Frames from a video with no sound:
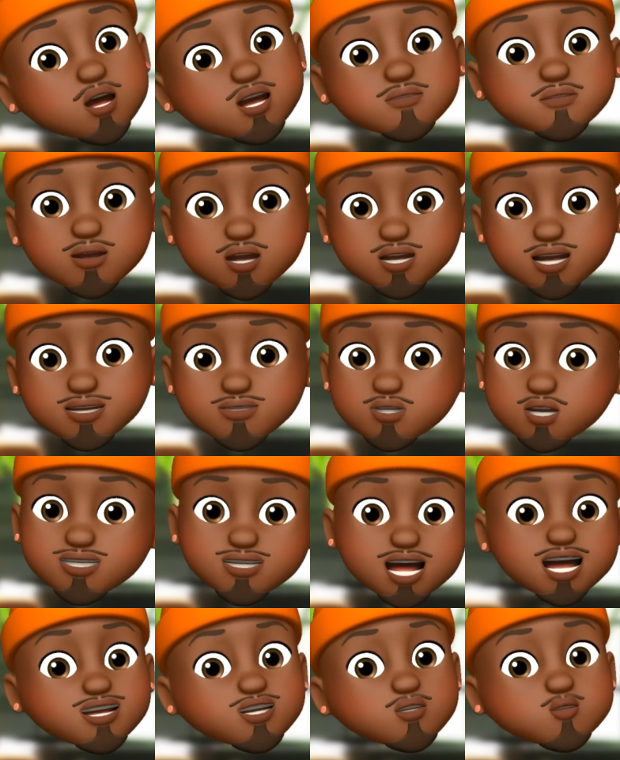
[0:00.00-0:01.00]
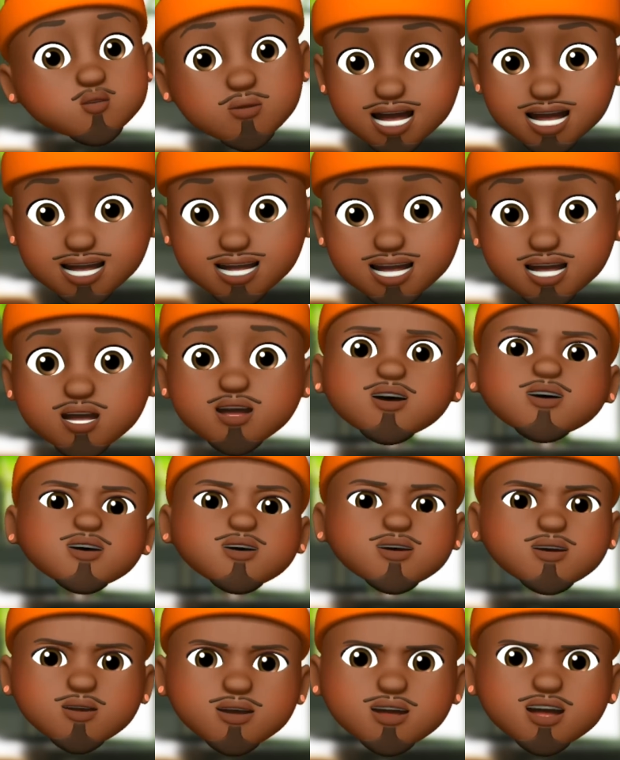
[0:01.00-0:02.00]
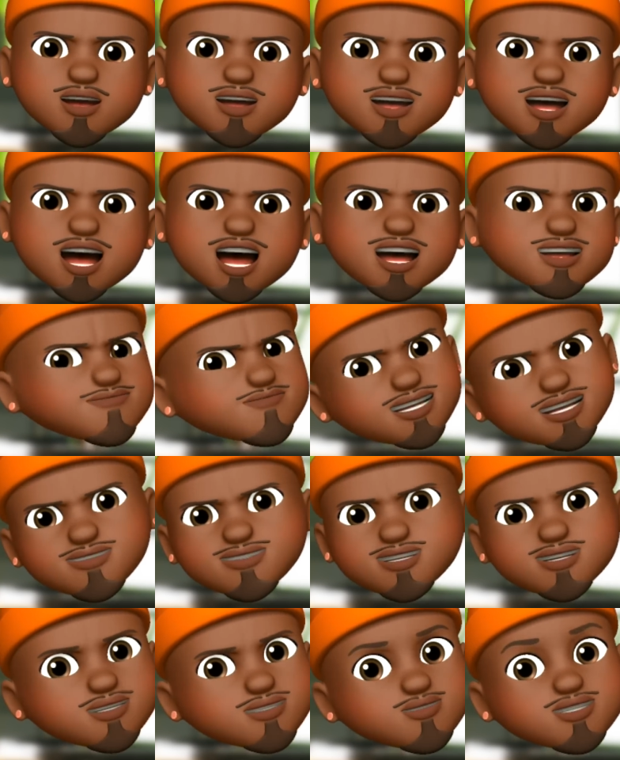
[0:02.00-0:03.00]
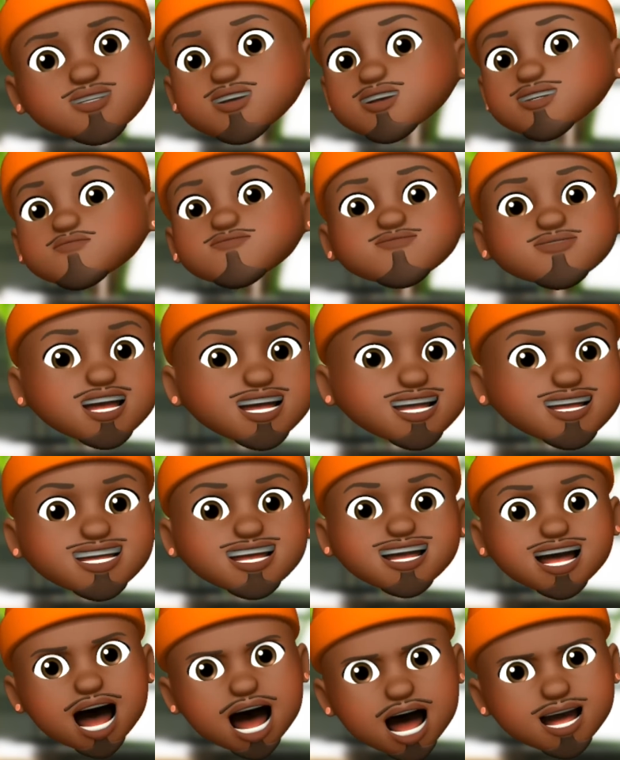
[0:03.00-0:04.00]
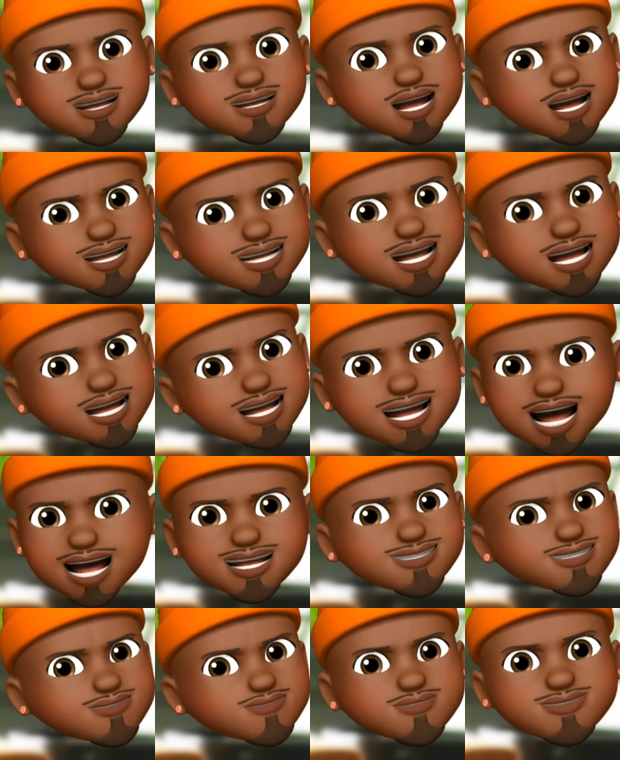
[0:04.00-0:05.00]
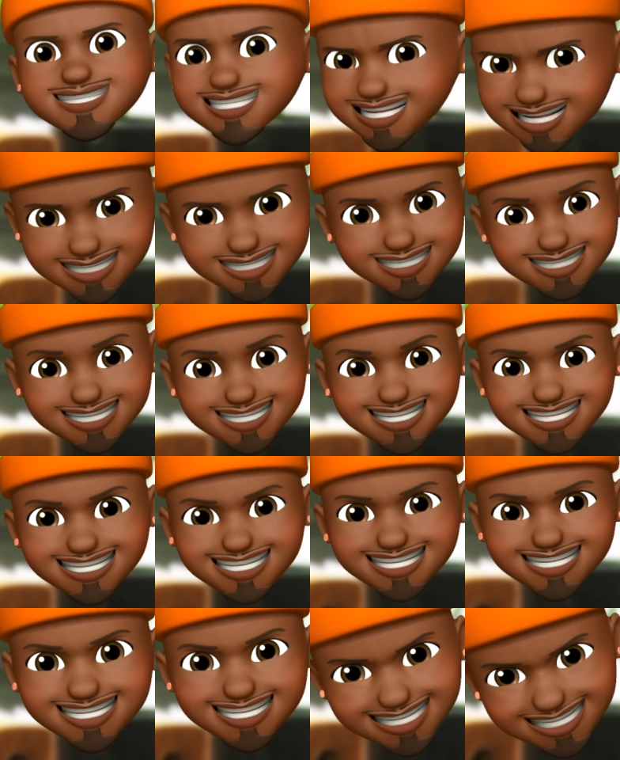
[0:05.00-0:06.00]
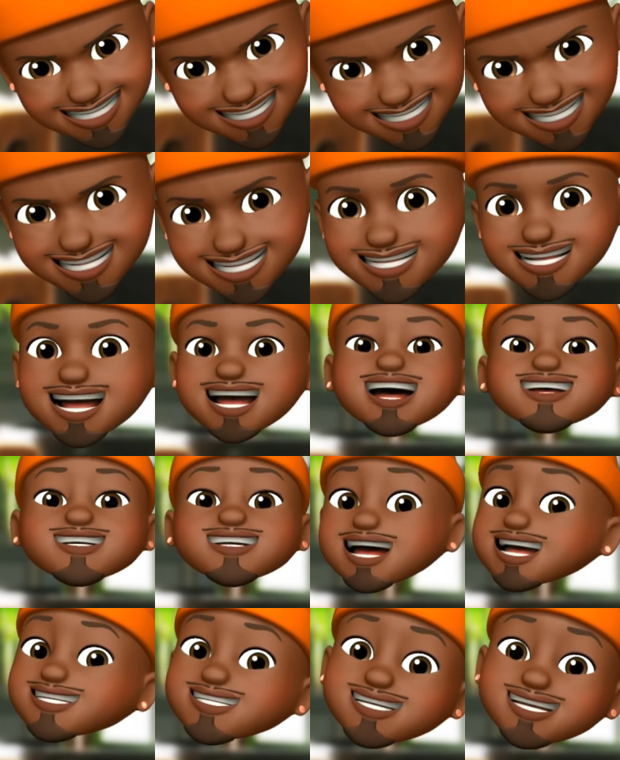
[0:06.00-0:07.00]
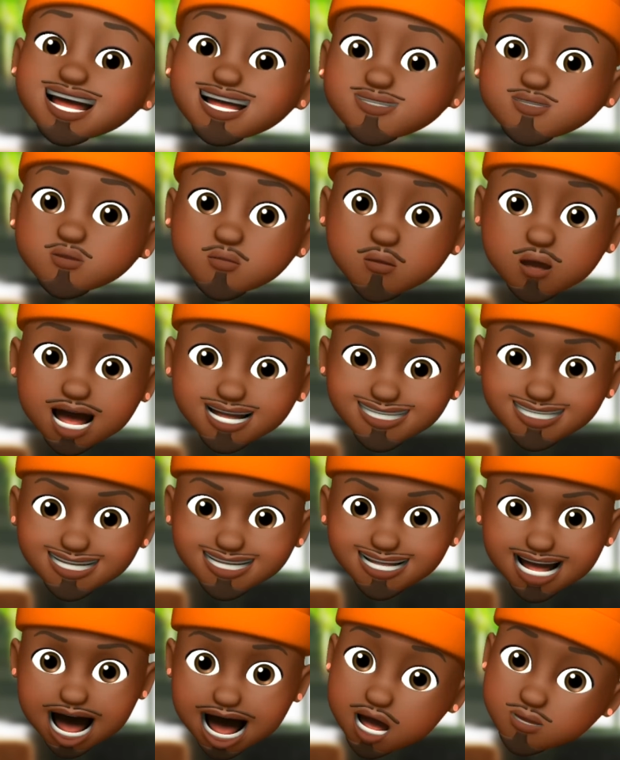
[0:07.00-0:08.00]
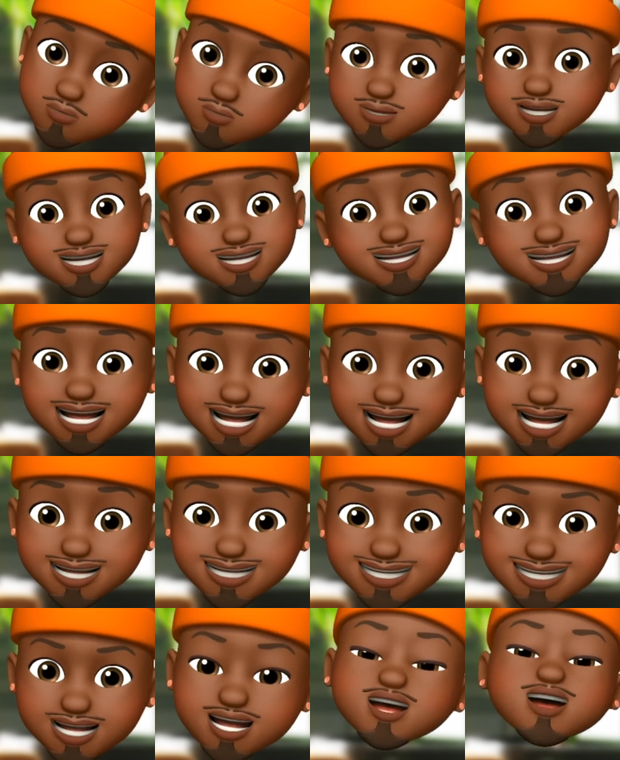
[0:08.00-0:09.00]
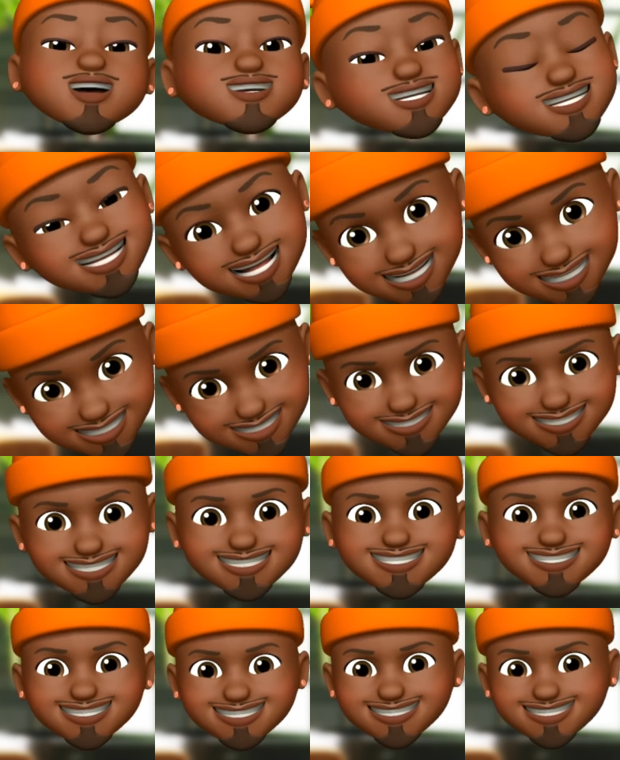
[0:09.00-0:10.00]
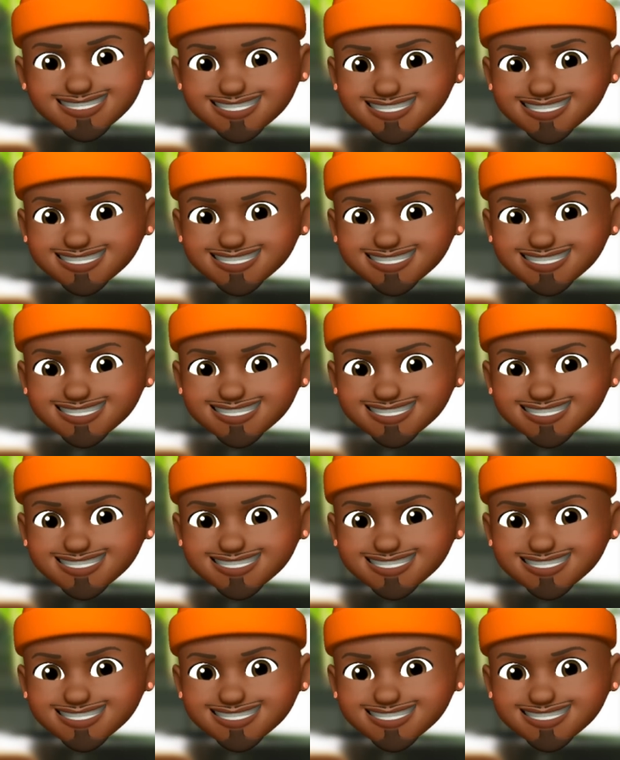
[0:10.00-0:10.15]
windmilling for Doctor Wendy or if these girls are gonna finally act like they got some sense. Thanks again for watching. I will see y'all on the next one.